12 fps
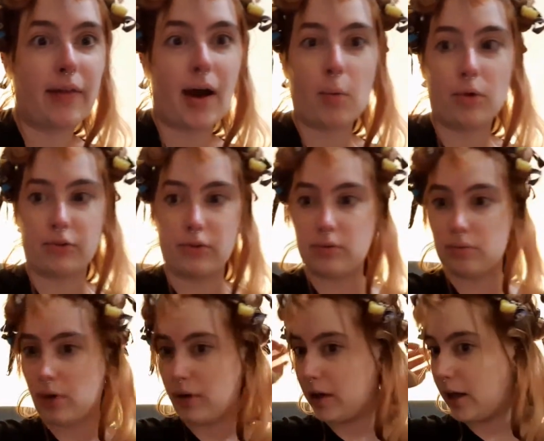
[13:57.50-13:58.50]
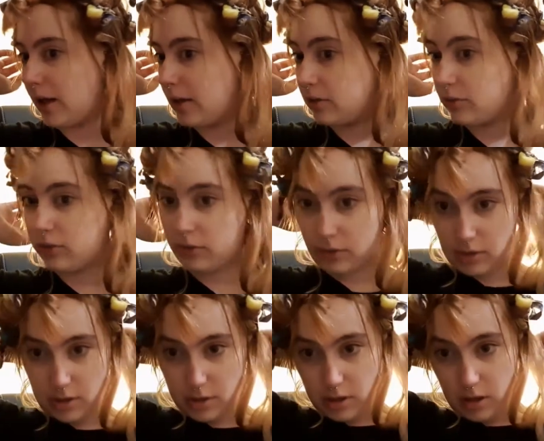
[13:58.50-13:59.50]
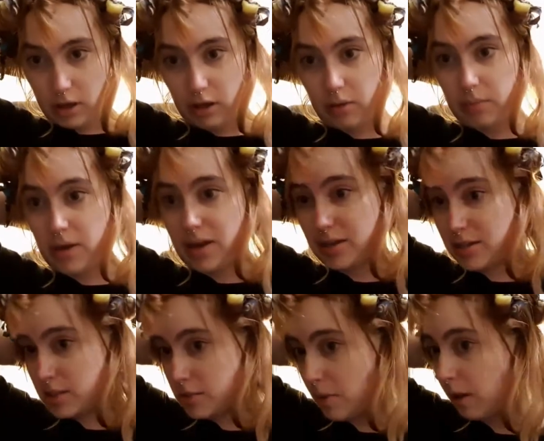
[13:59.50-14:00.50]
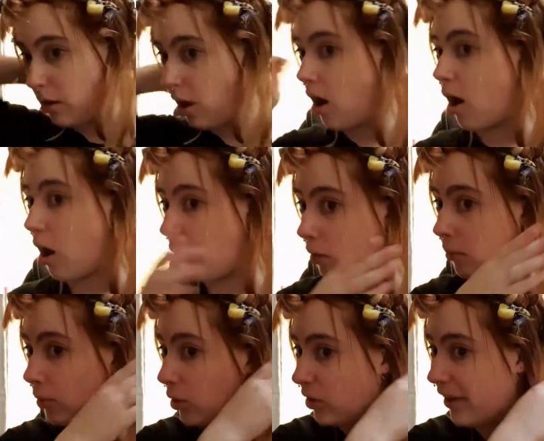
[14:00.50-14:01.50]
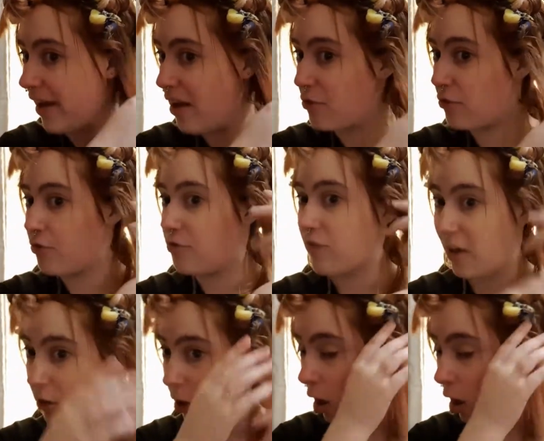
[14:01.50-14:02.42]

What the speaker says: that wasn't very nice. It smelled horrible, it felt